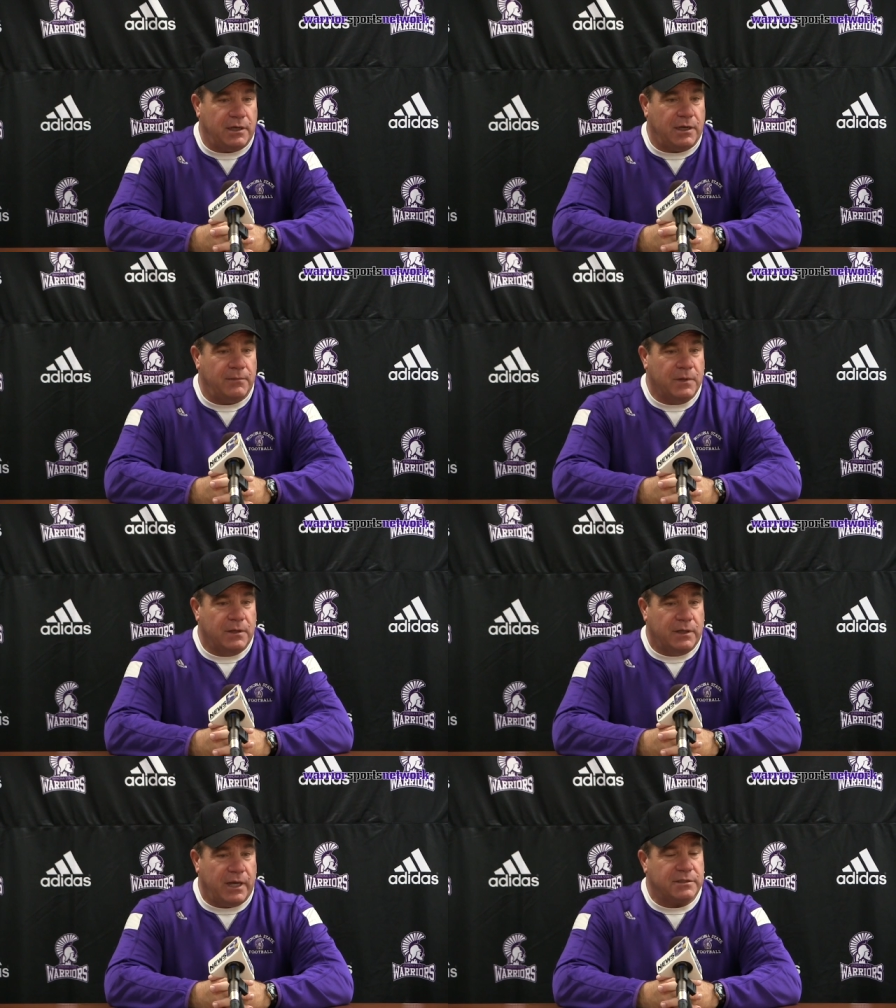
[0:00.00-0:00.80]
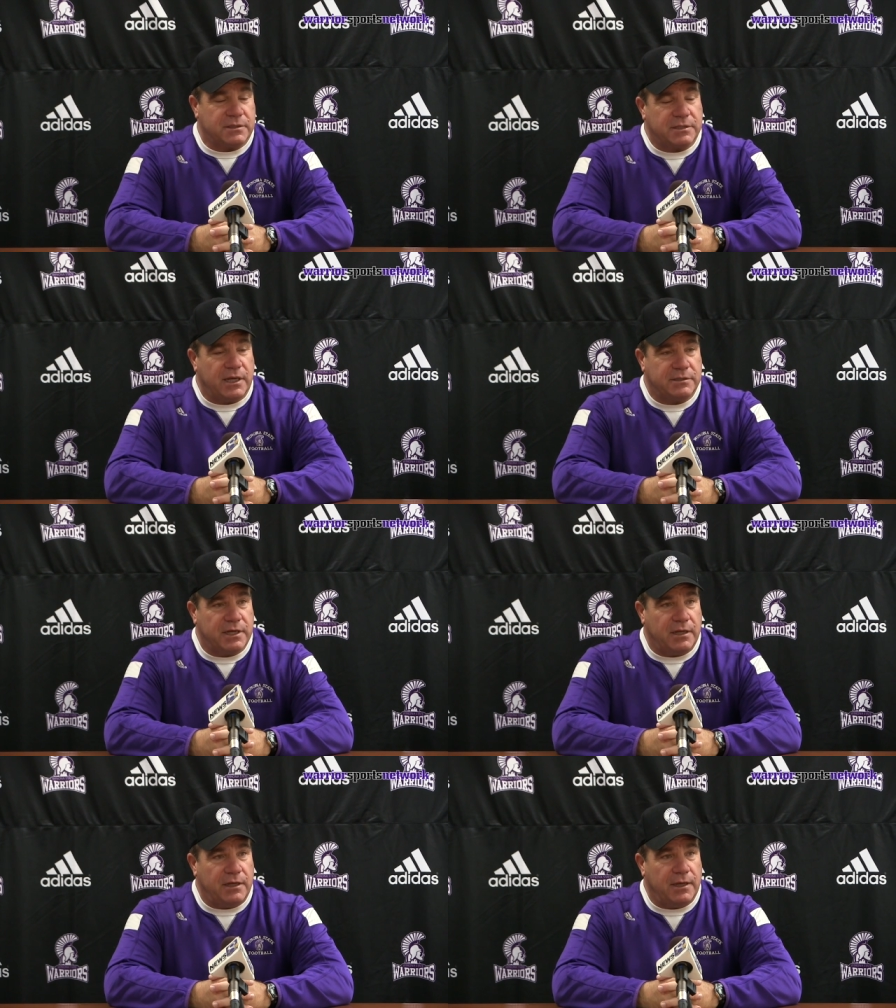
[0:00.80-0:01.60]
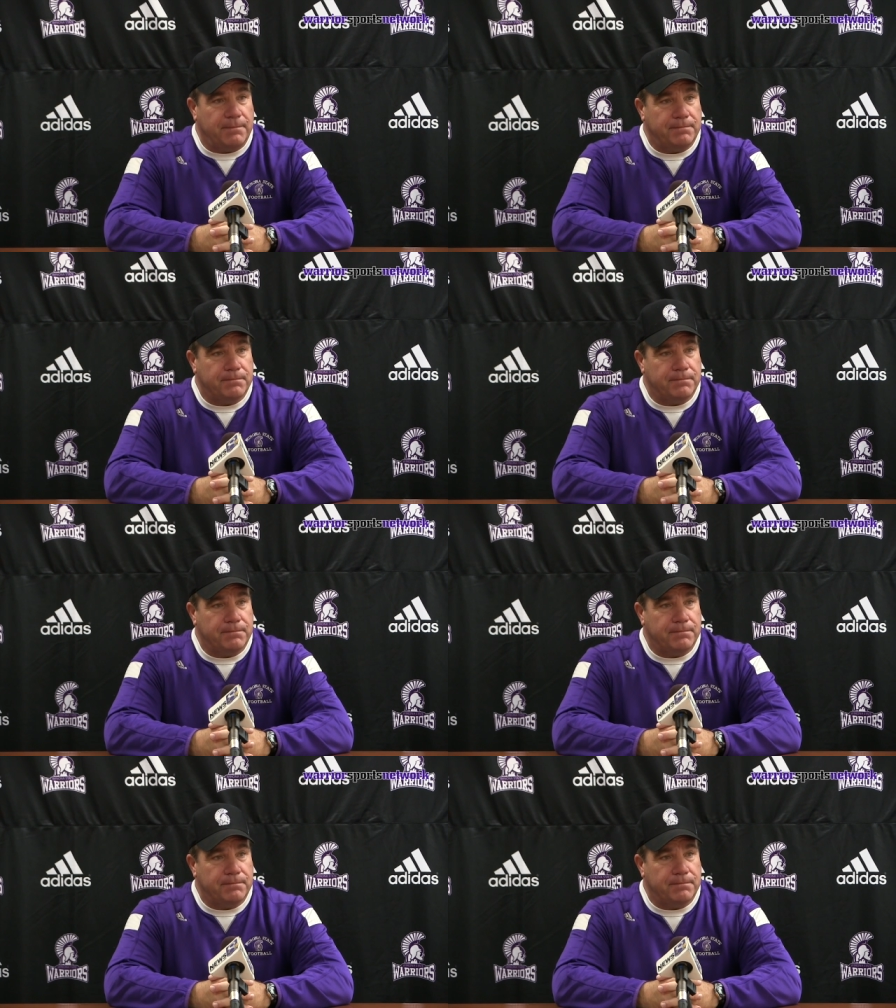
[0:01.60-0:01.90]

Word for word: Uh, yeah, it's a sad, sad day.